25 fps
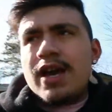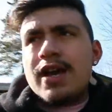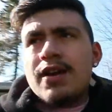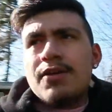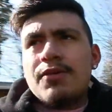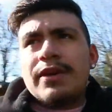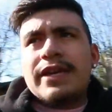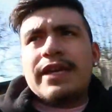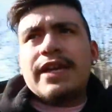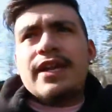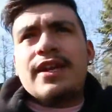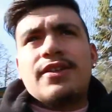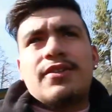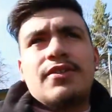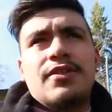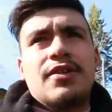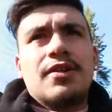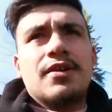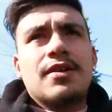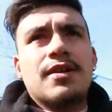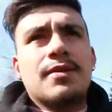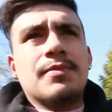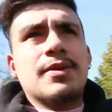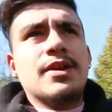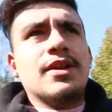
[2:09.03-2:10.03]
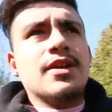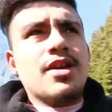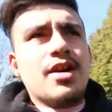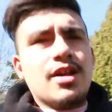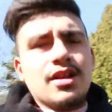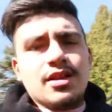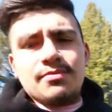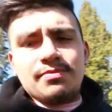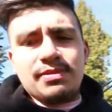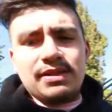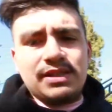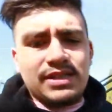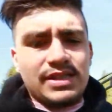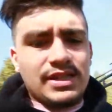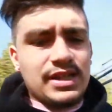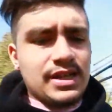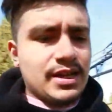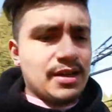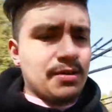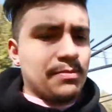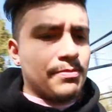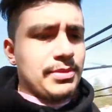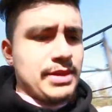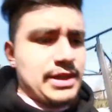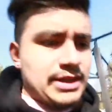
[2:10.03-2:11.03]
What can I do though? I'm gonna call up BC and
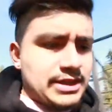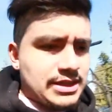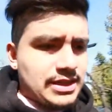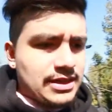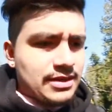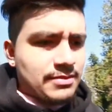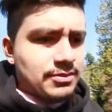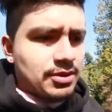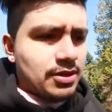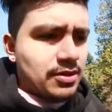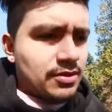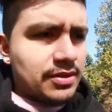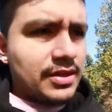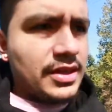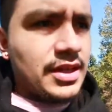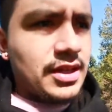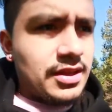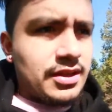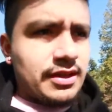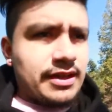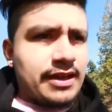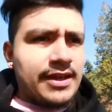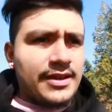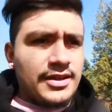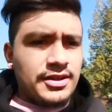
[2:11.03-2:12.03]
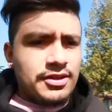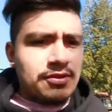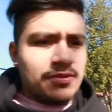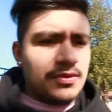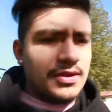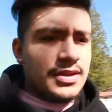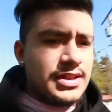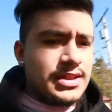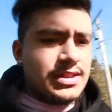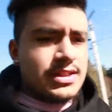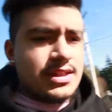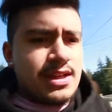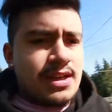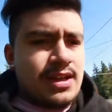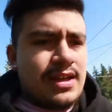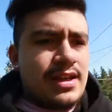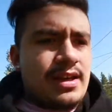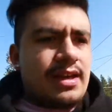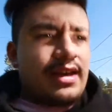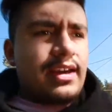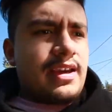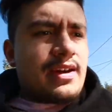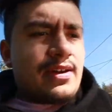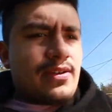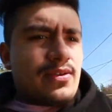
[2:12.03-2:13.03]
complain to them though. Either get new ones
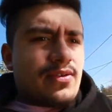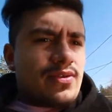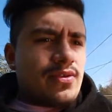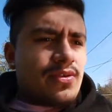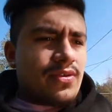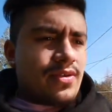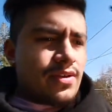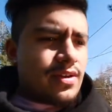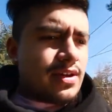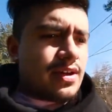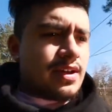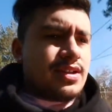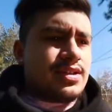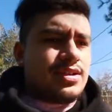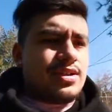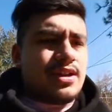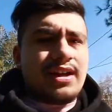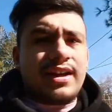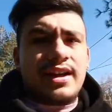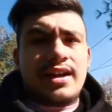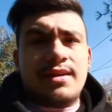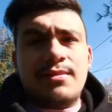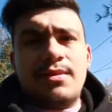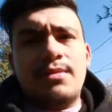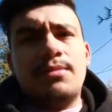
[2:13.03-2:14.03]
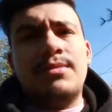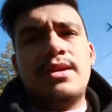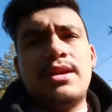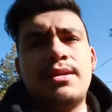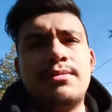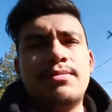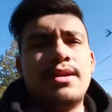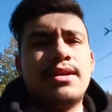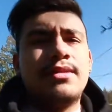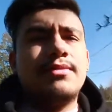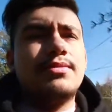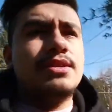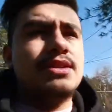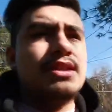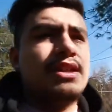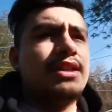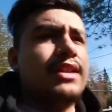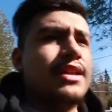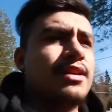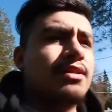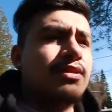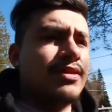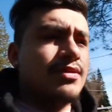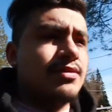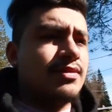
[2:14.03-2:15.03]
or try to get my money back, which I
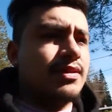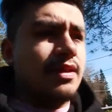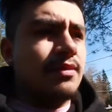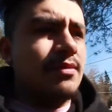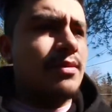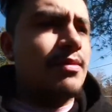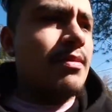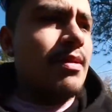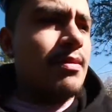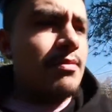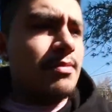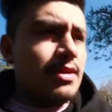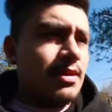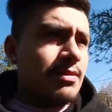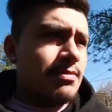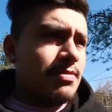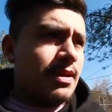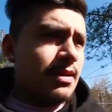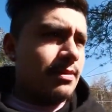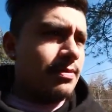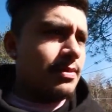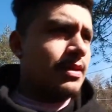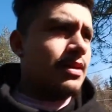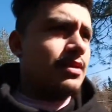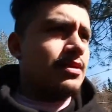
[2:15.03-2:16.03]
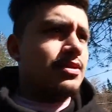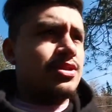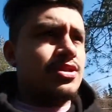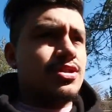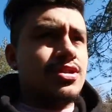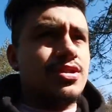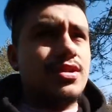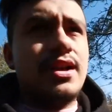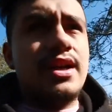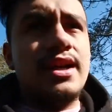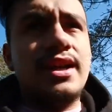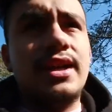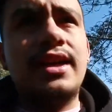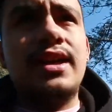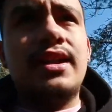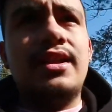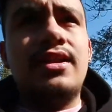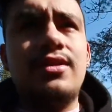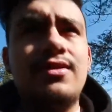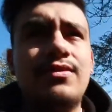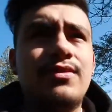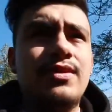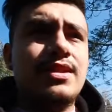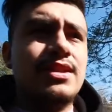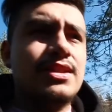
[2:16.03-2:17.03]
doubt they'll give me my money back, but I'll try to get
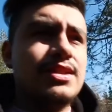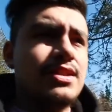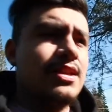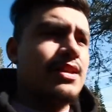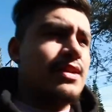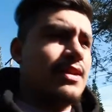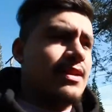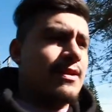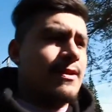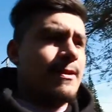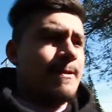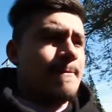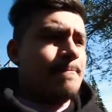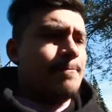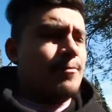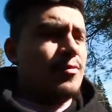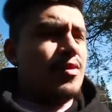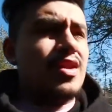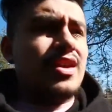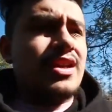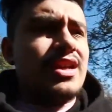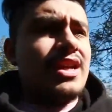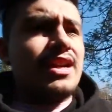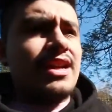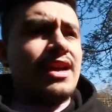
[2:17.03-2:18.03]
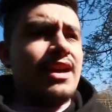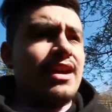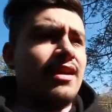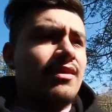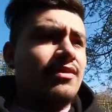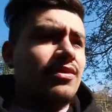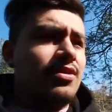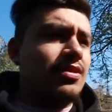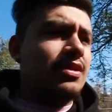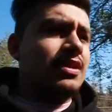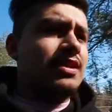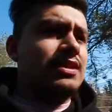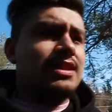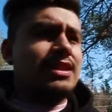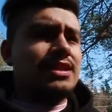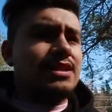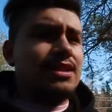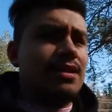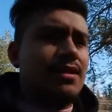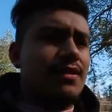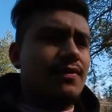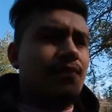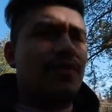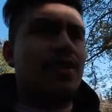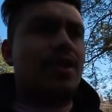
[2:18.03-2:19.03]
new ones. I mean, I kind of have to because that's
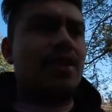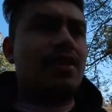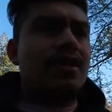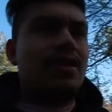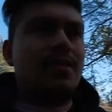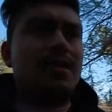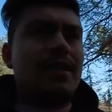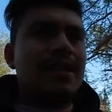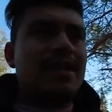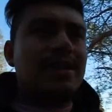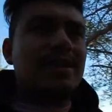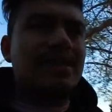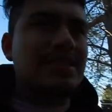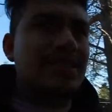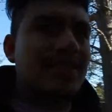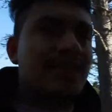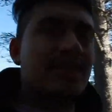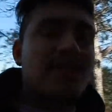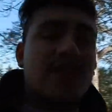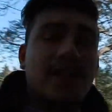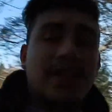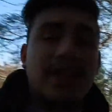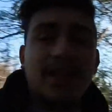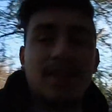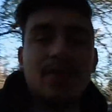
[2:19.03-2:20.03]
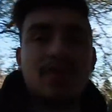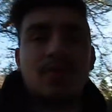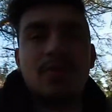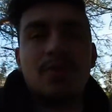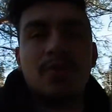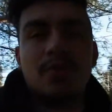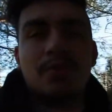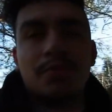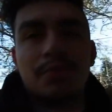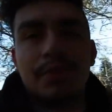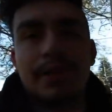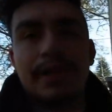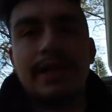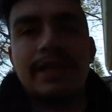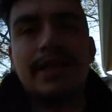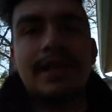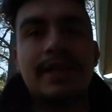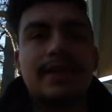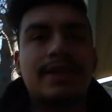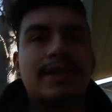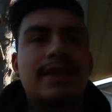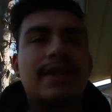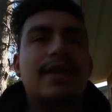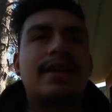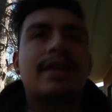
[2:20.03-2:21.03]
kind of fucked up. How does a fucking coil break
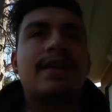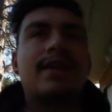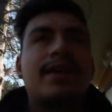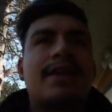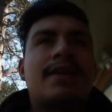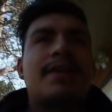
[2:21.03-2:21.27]
like that?